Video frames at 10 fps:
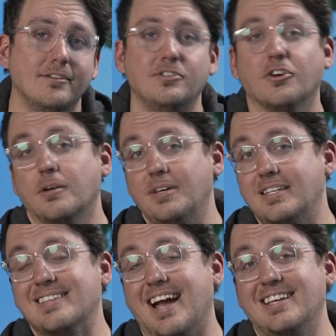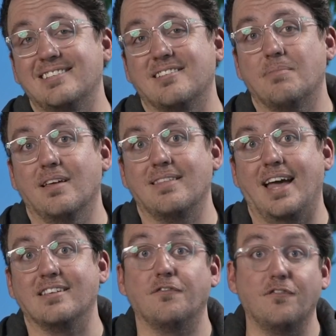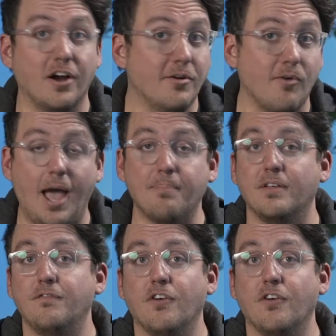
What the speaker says: you're going to be designing something that is very rapid,